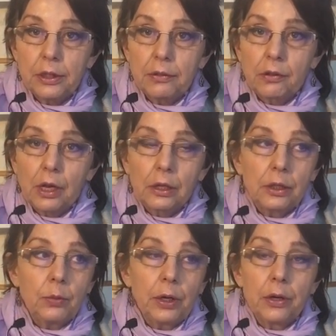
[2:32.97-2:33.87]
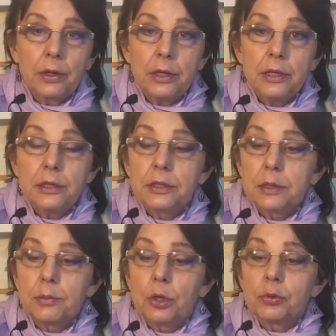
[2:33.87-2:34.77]
exactly where it needs
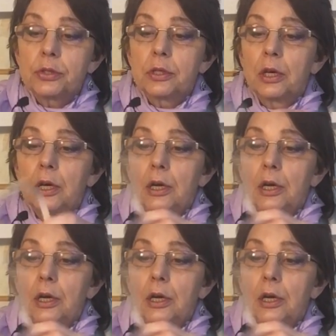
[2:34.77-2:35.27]
it most.